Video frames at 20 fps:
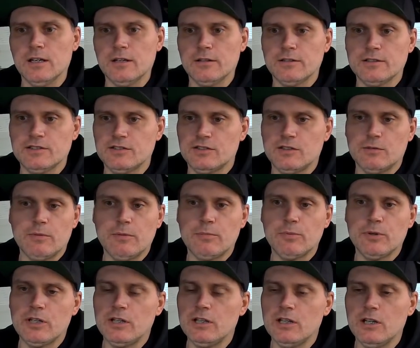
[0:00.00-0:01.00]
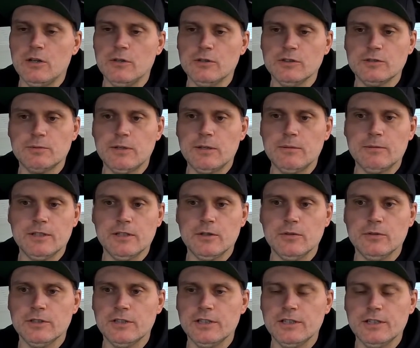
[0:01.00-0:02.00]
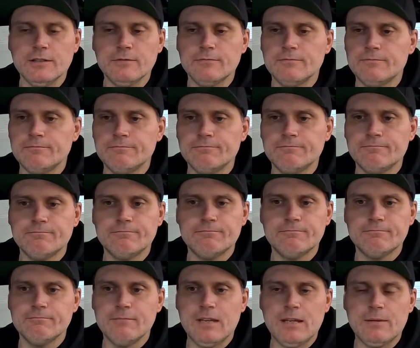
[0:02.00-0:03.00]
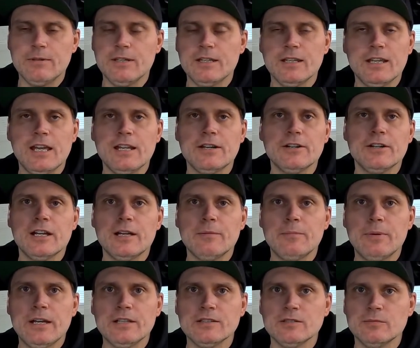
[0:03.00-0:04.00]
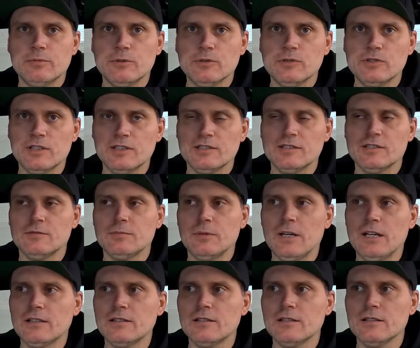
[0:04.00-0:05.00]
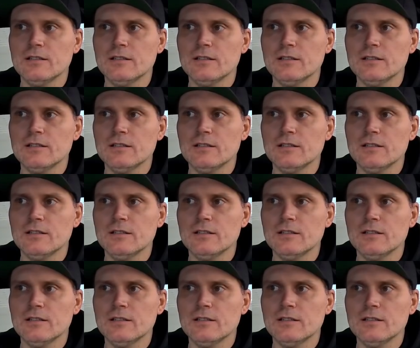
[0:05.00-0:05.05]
because it's going to be pretty low. It's probably only maybe 8 or 9 pounds of boost, I suspect.